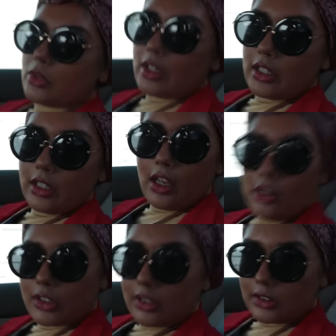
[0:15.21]
running
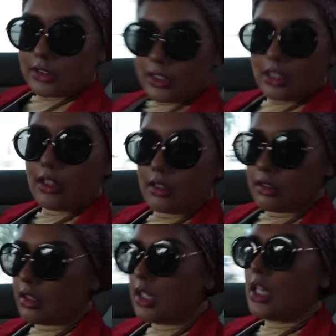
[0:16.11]
errands again
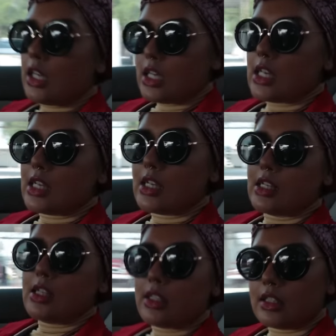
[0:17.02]

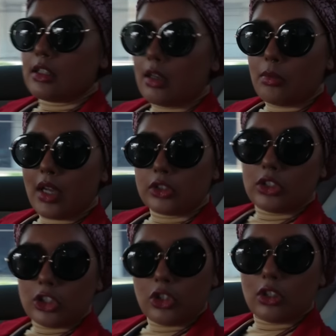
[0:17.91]
and I'm
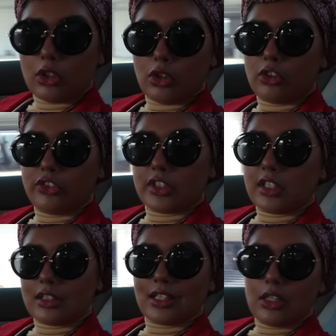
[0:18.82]
actually gonna go
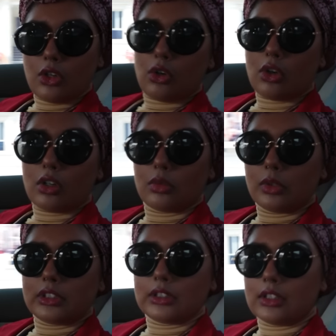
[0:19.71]
visit Silkor
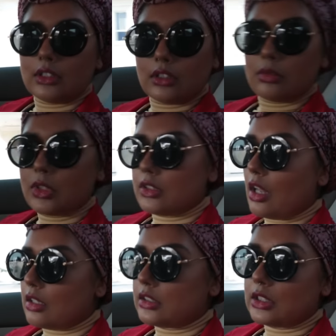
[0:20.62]
which is a
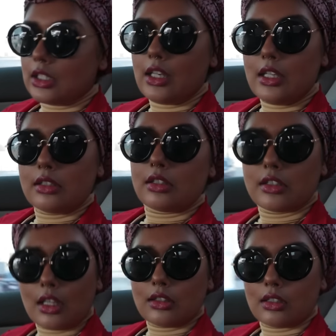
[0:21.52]
dermatology laser
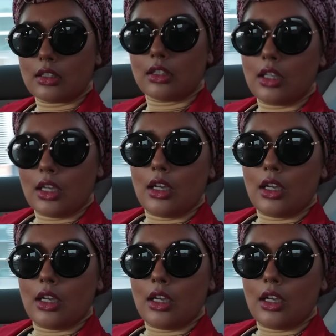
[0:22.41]
center